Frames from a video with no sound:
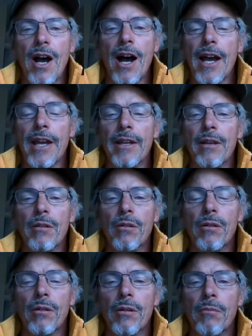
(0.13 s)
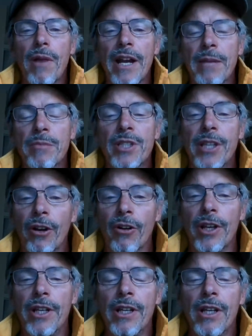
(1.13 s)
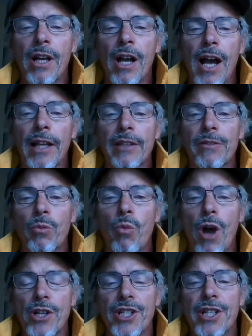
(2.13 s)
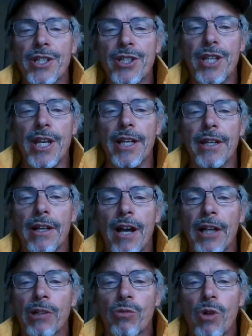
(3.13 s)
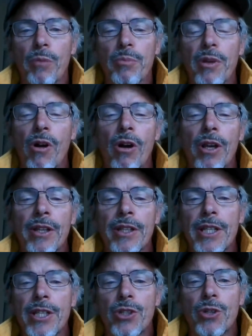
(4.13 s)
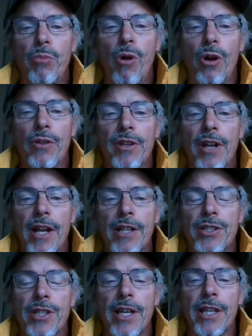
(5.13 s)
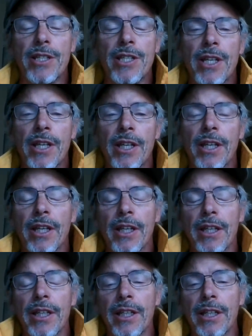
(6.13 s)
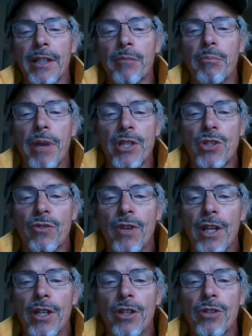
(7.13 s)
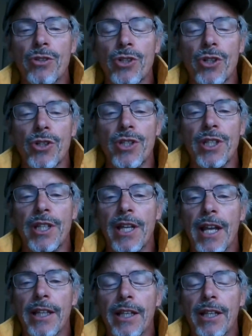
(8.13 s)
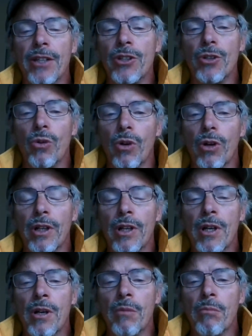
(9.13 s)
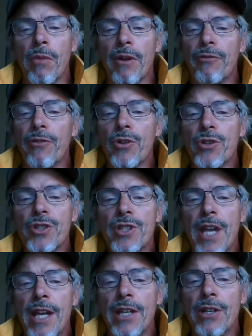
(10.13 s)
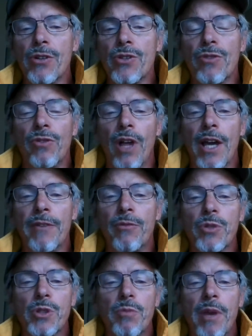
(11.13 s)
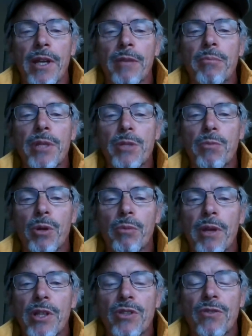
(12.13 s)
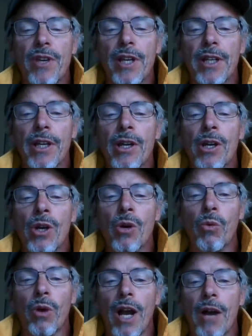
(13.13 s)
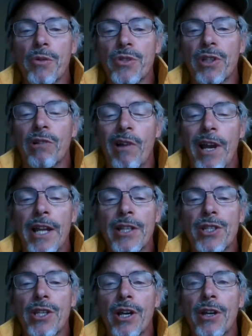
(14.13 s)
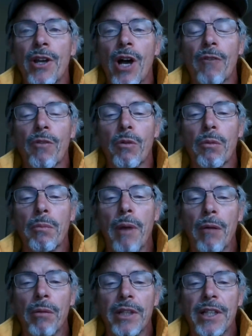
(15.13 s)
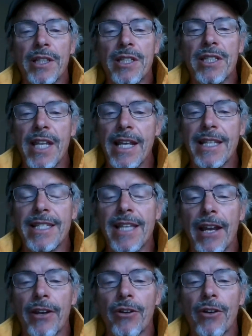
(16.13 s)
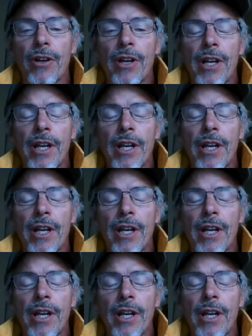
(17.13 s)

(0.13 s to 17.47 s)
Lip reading: Hi, my name is Gary. I live in Washington State. I grew up in the eastern part of the United States in Pennsylvania, New Jersey, Connecticut, and New York. My first 10 years of life was spent in Pittsburgh, Pennsylvania, where I was the grandson of a Republican state senator.